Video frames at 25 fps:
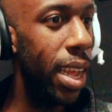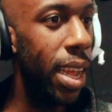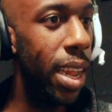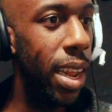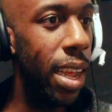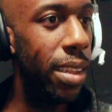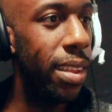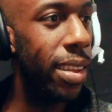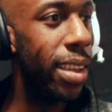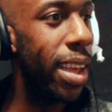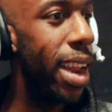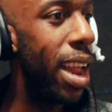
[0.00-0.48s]

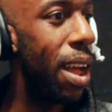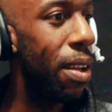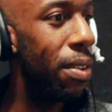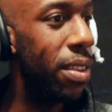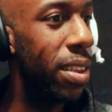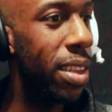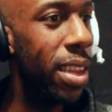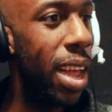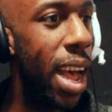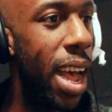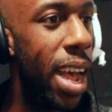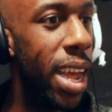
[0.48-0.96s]
Let's get
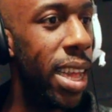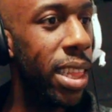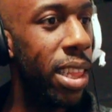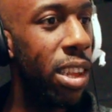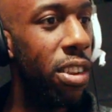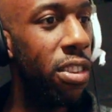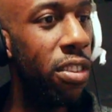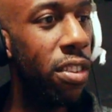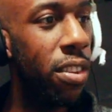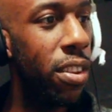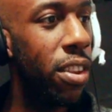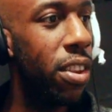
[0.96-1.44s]
outside.
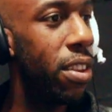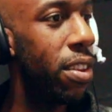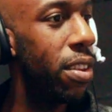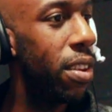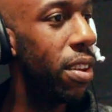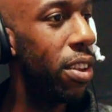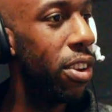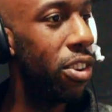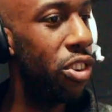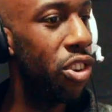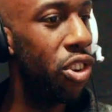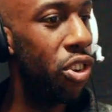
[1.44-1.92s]
There's,
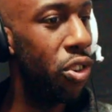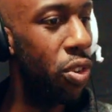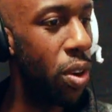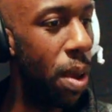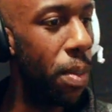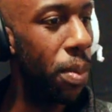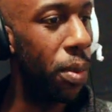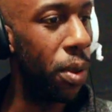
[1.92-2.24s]
there's trouble.